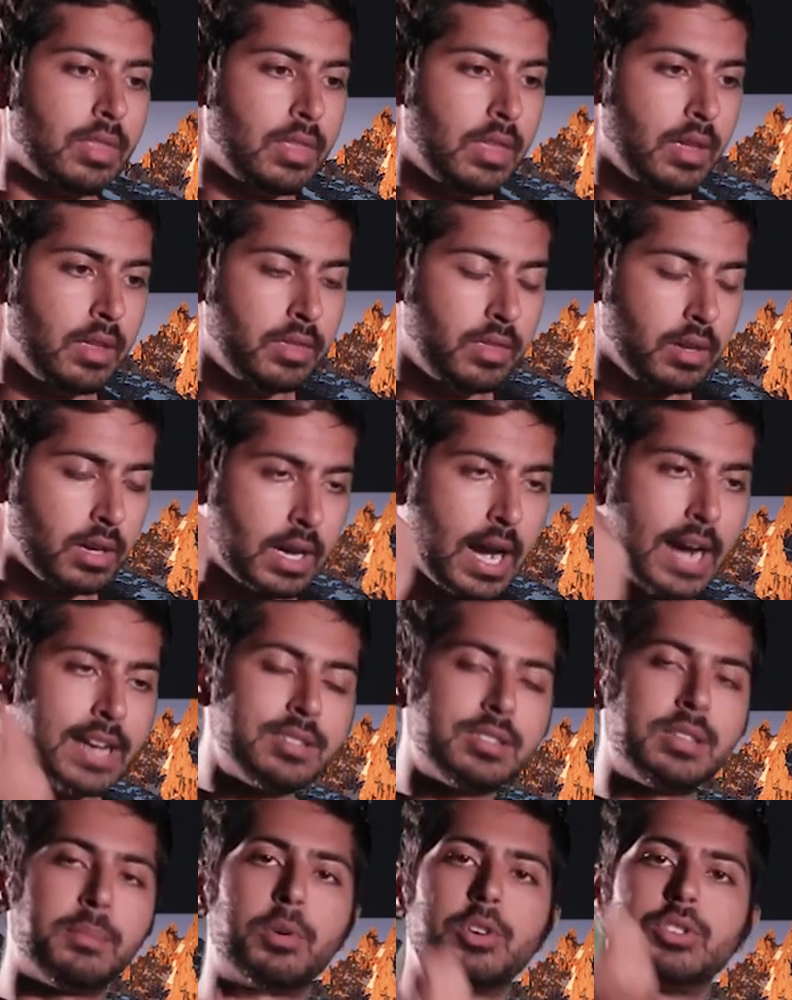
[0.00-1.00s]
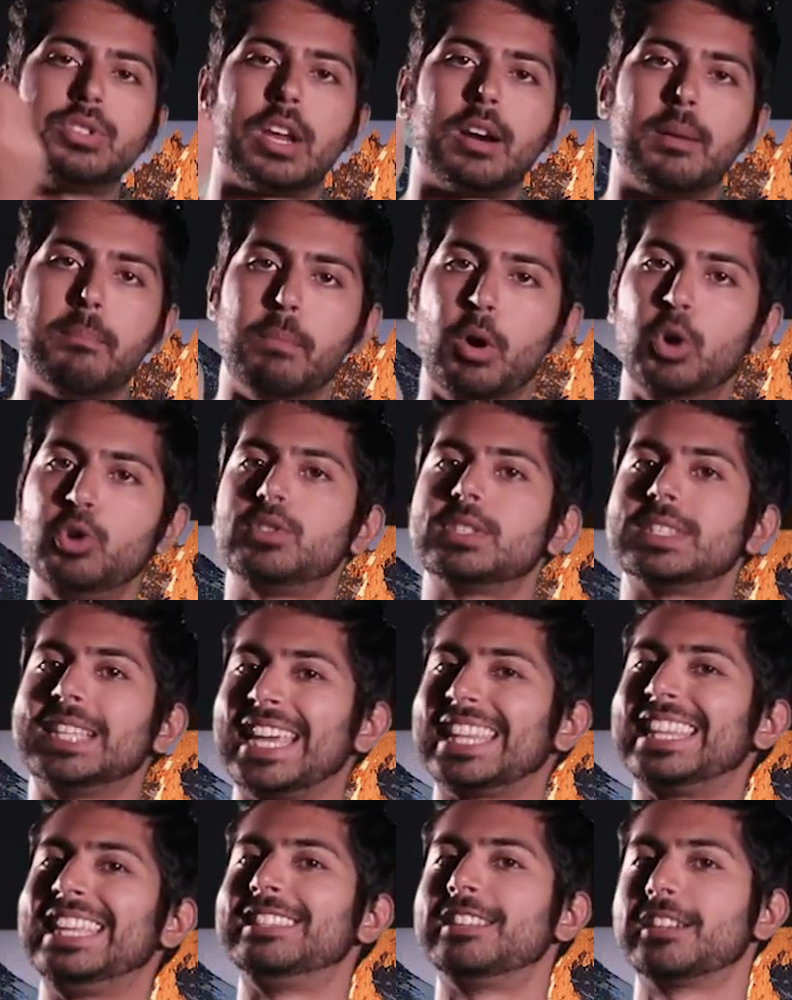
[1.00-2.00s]
the, the customers that are most
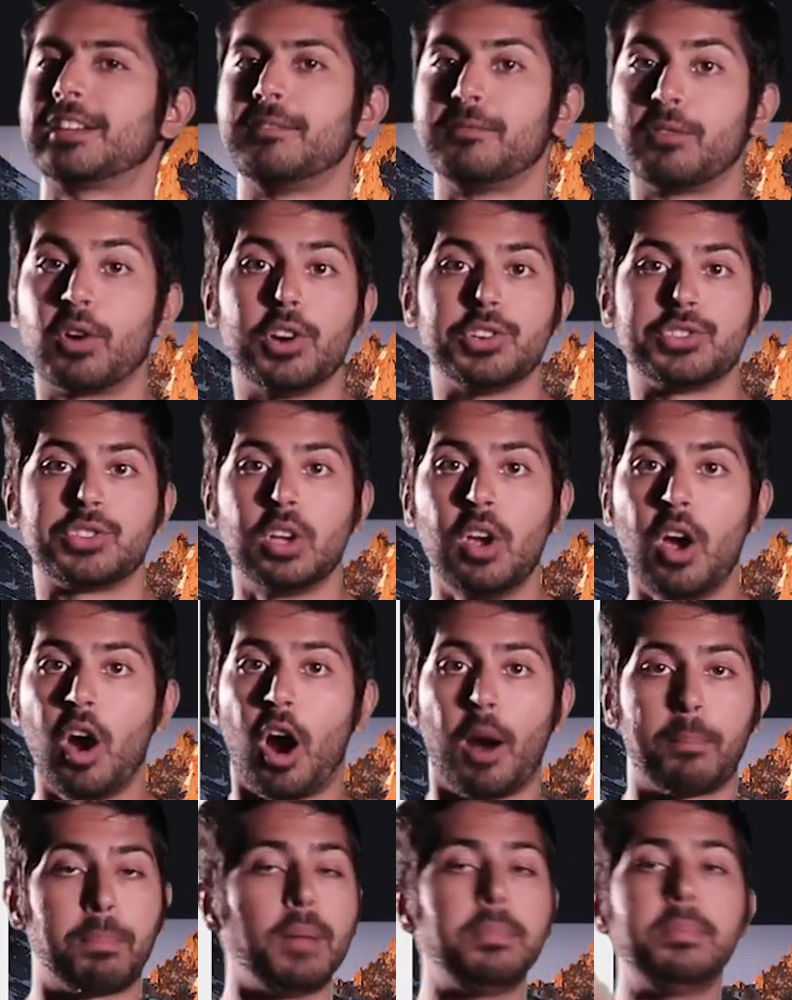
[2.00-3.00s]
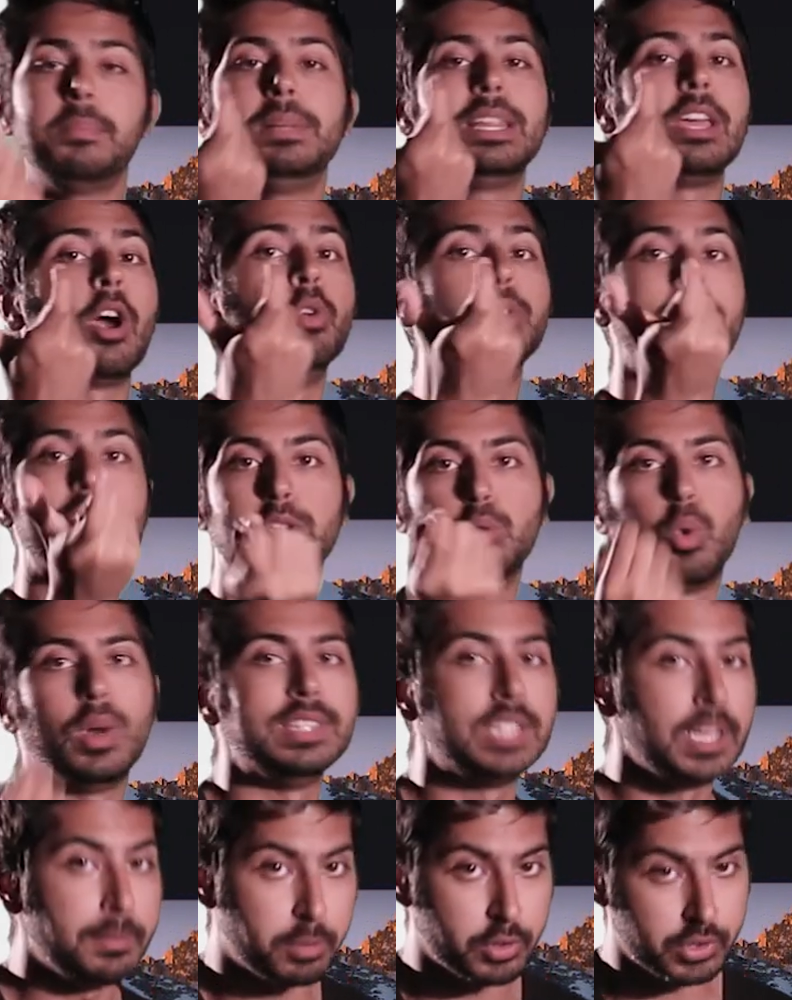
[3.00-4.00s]
likely to convert are probably only
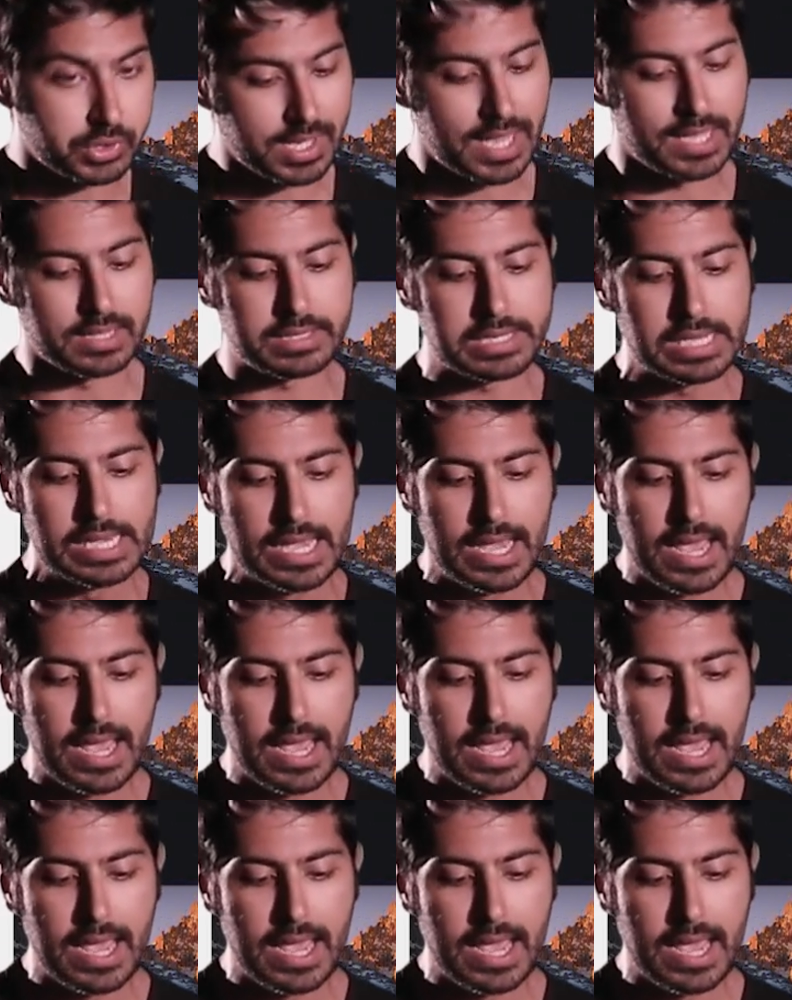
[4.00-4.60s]
20%.